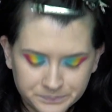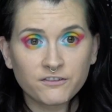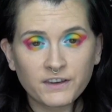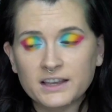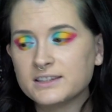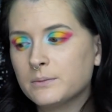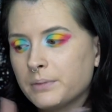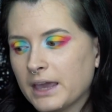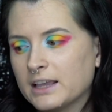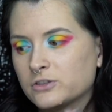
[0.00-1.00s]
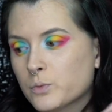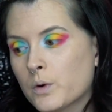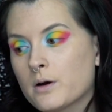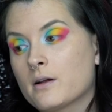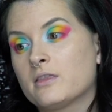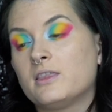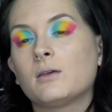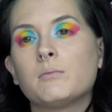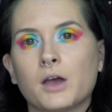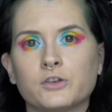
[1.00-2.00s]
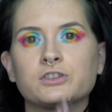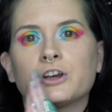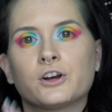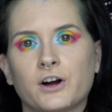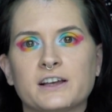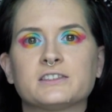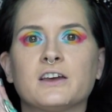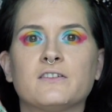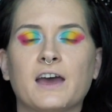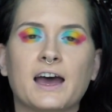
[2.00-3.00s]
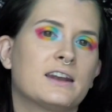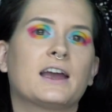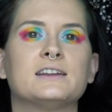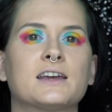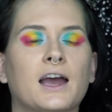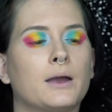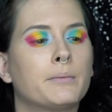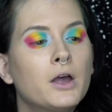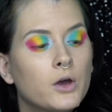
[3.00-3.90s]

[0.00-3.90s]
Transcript: The phantom pains were the most aggressive at nighttime,